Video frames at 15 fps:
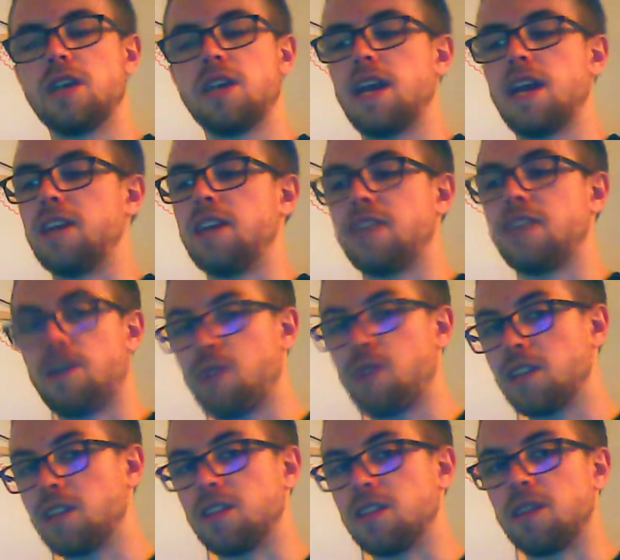and
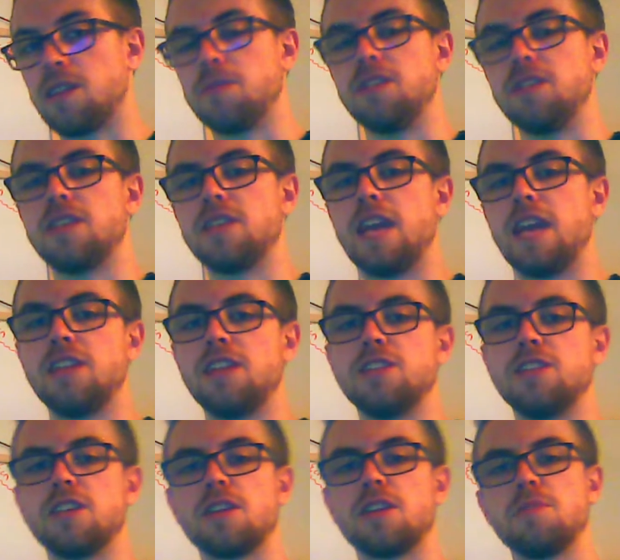directly that means that
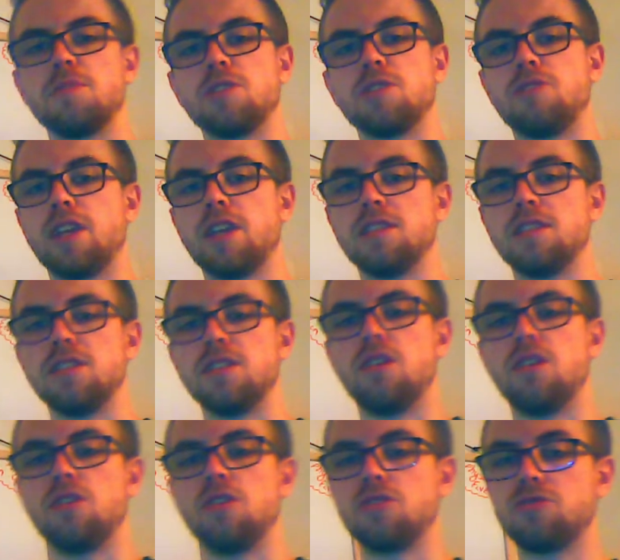energy cannot be created
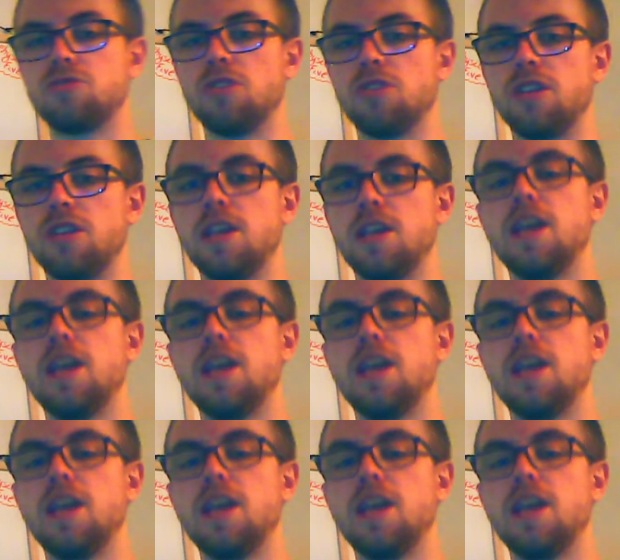or destroyed,